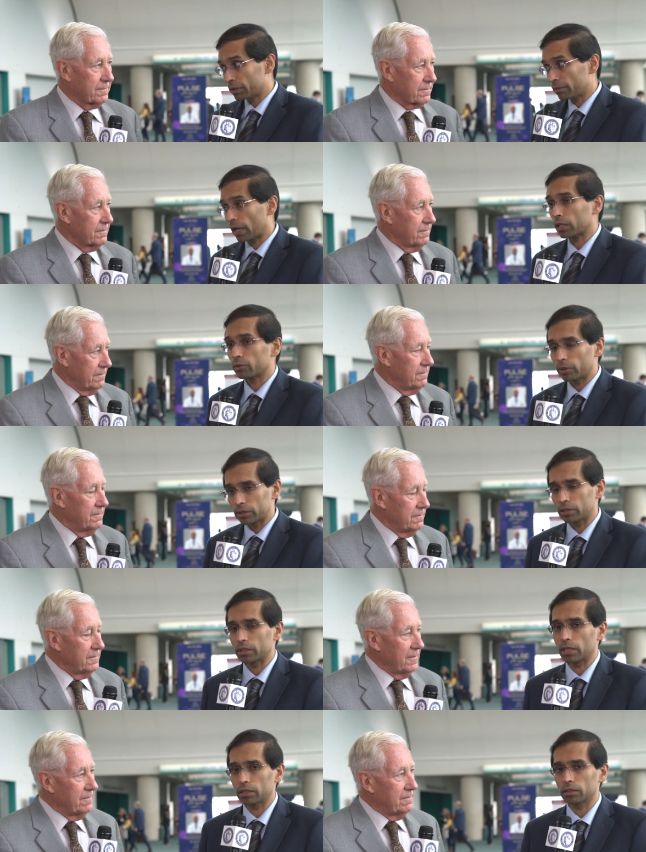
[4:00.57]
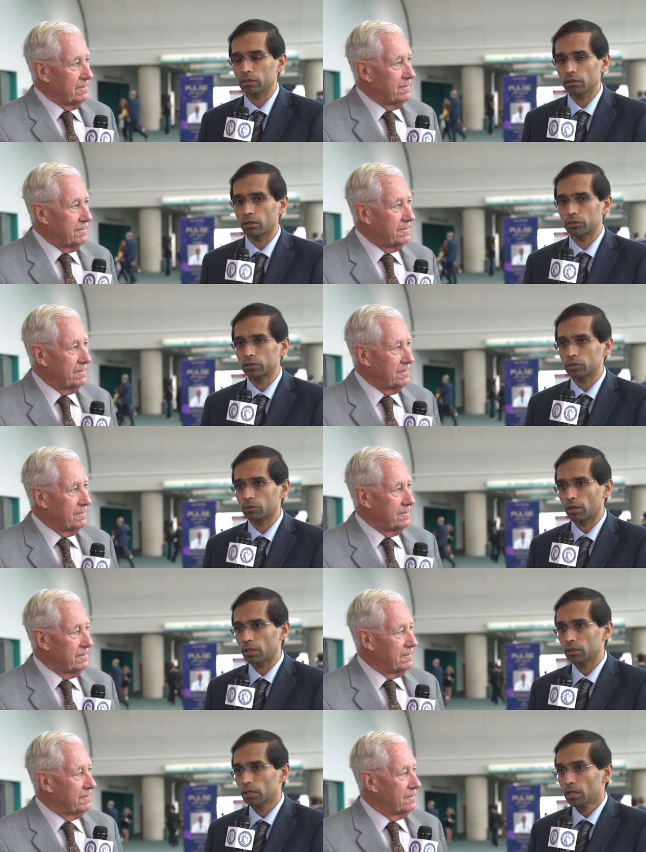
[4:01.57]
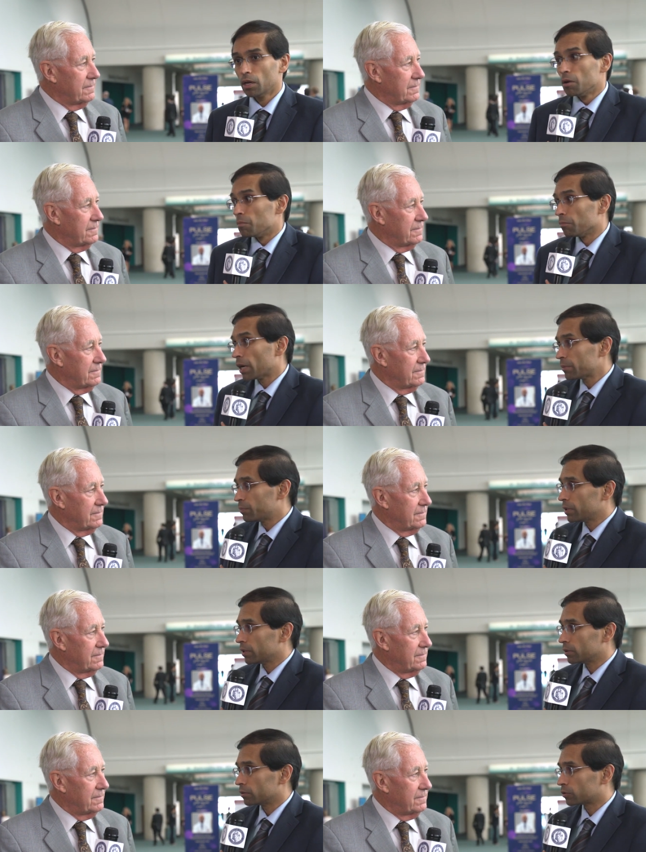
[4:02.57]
Speaker 1: be evaluated again in a larger trial. Might be